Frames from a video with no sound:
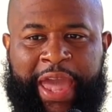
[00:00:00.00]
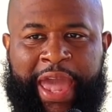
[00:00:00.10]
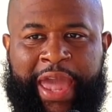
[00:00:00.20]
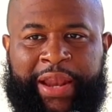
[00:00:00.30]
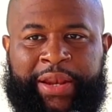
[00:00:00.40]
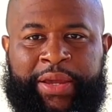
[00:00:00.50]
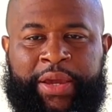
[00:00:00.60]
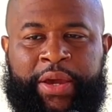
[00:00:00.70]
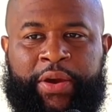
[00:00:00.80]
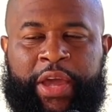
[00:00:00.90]
And
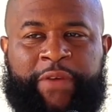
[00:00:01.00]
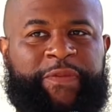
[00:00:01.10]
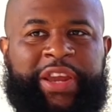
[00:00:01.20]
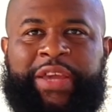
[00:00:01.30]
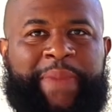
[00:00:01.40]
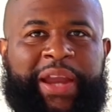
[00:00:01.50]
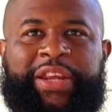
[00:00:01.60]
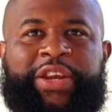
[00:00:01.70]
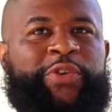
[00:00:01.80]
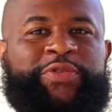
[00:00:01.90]
if anybody
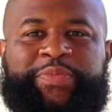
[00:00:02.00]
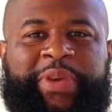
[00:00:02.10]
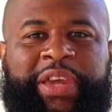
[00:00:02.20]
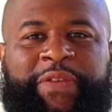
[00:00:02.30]
knows me,